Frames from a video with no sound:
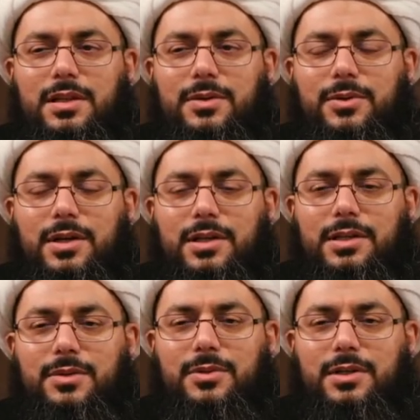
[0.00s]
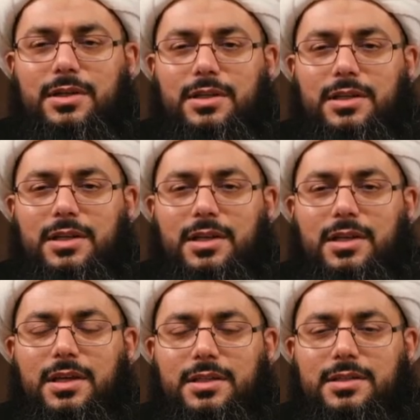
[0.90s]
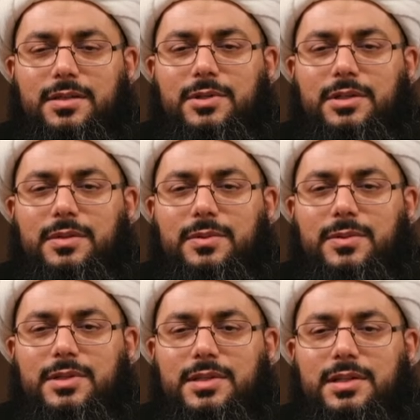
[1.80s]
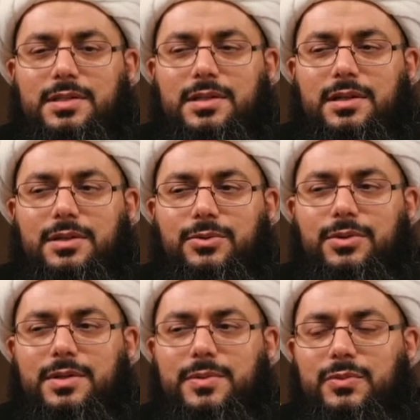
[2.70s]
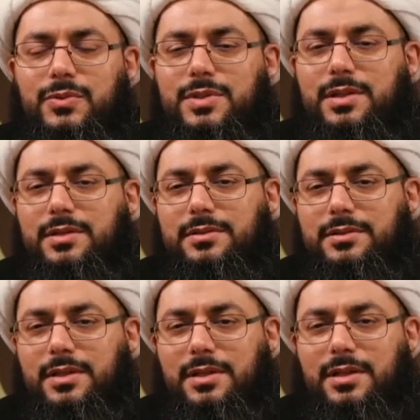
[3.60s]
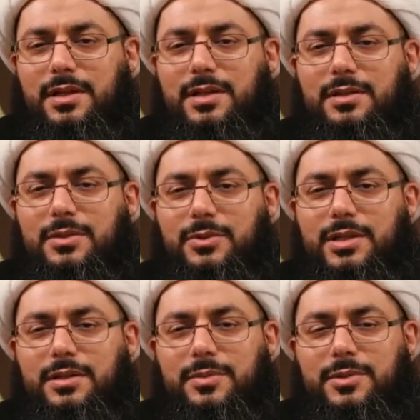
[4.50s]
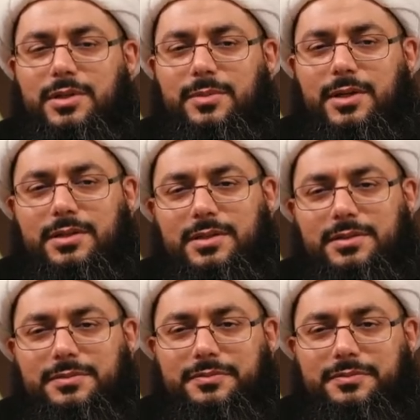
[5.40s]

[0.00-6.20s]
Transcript: And do not talk about what the Prophet meant when he said to Ali, You are to me as Harun was to Musa,